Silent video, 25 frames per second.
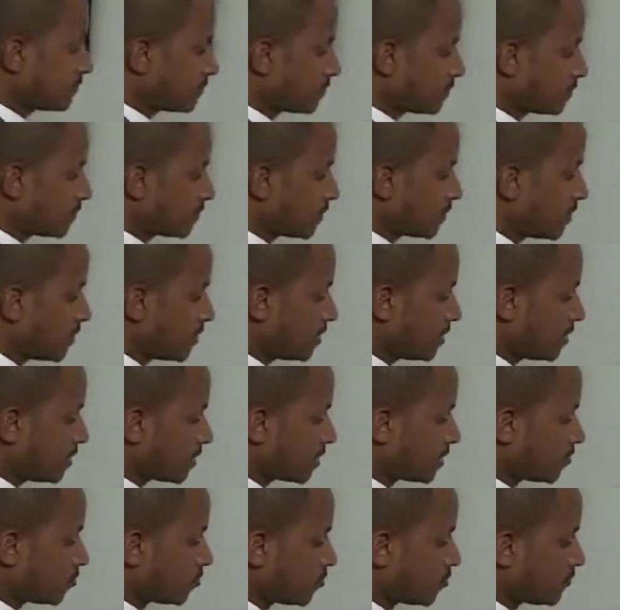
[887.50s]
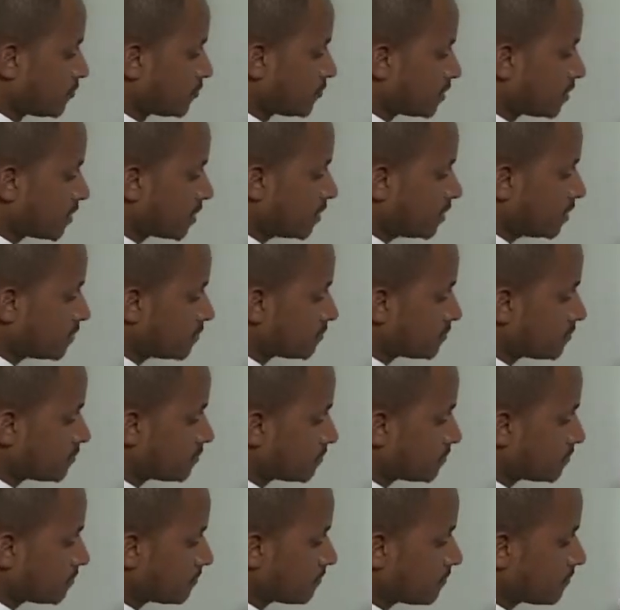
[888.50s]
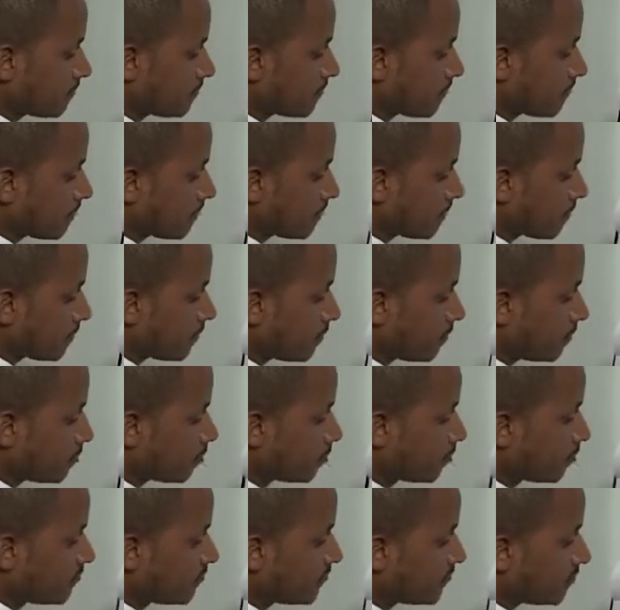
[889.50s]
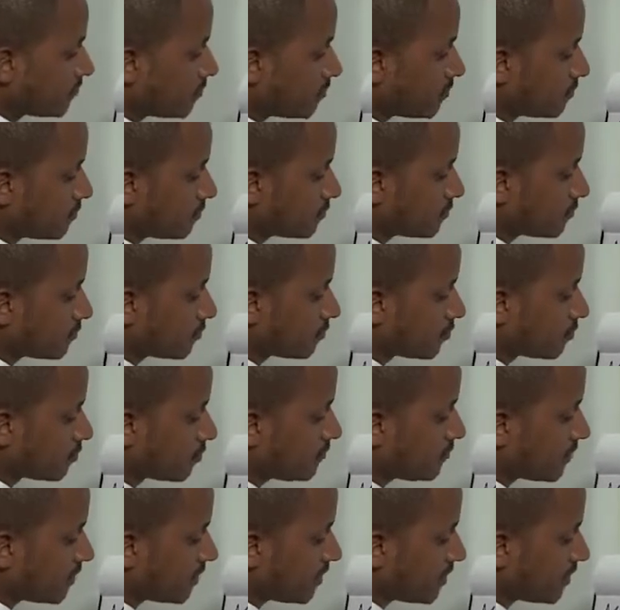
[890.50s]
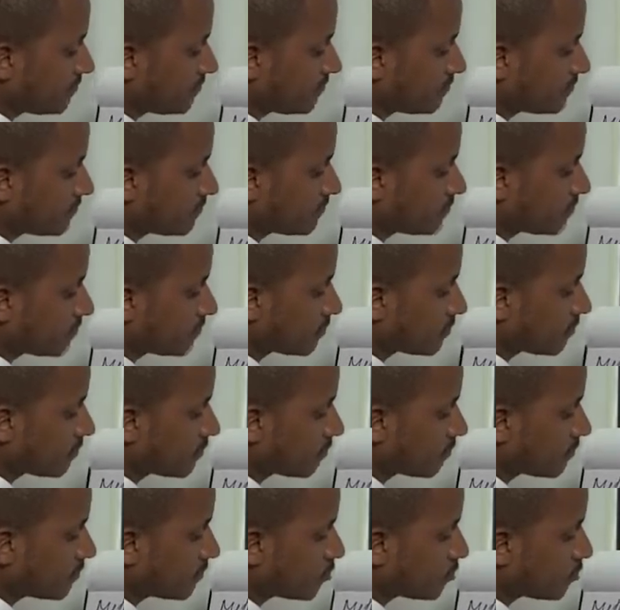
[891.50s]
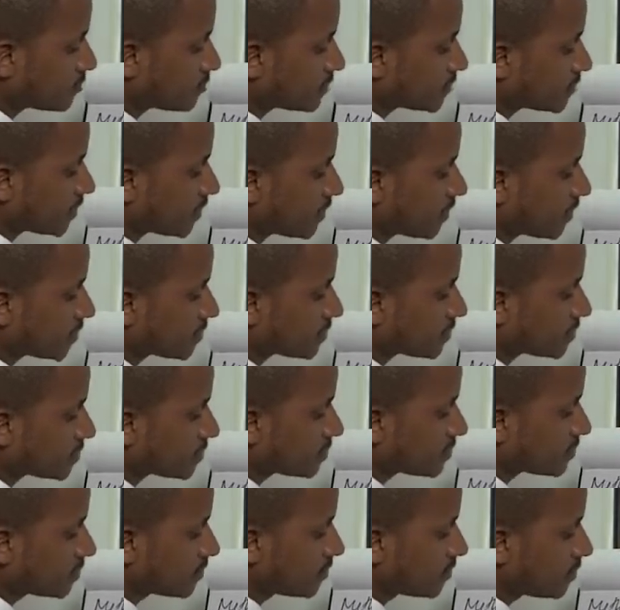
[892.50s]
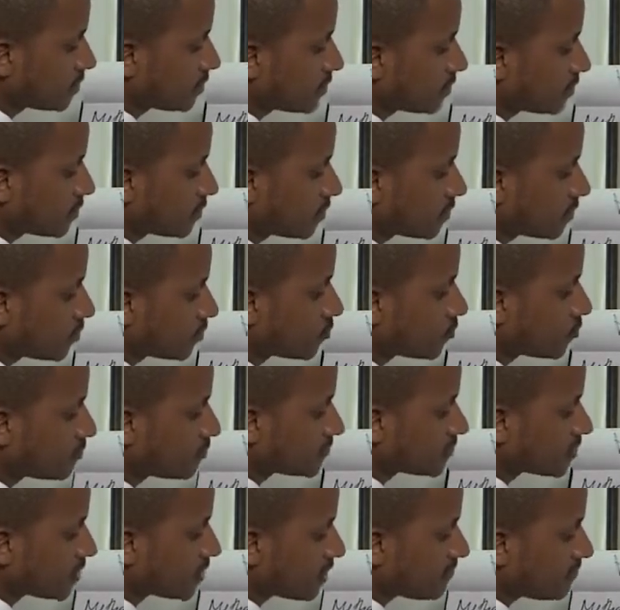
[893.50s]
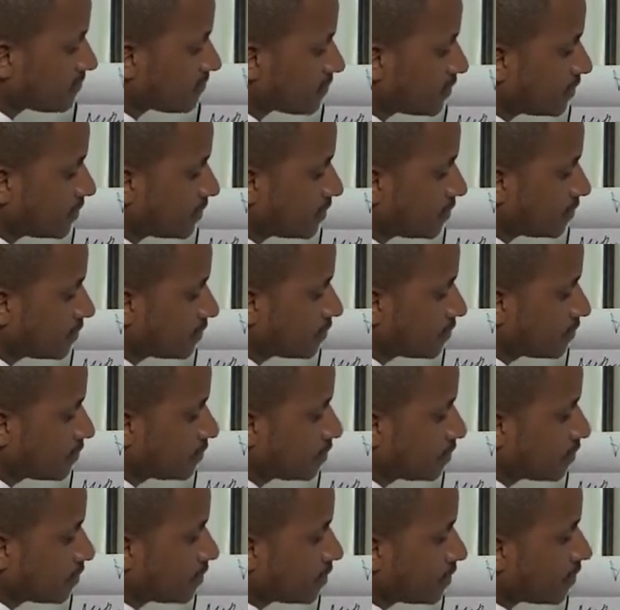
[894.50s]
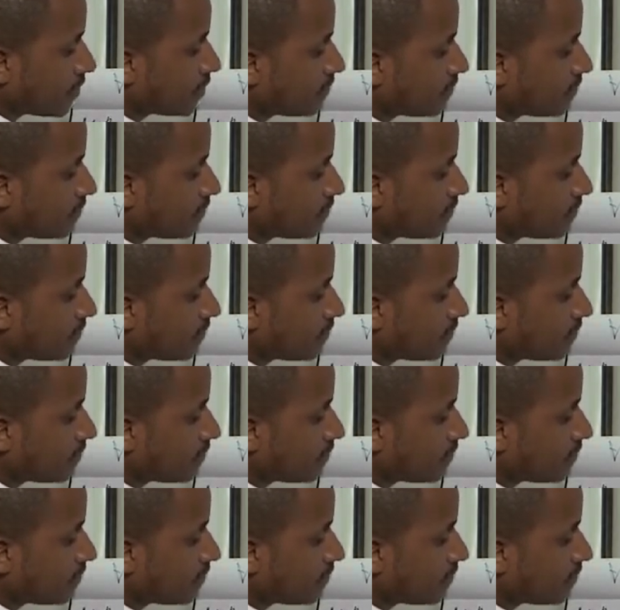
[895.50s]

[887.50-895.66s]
Then group 3, group 4, group 5, group 6, group 7, and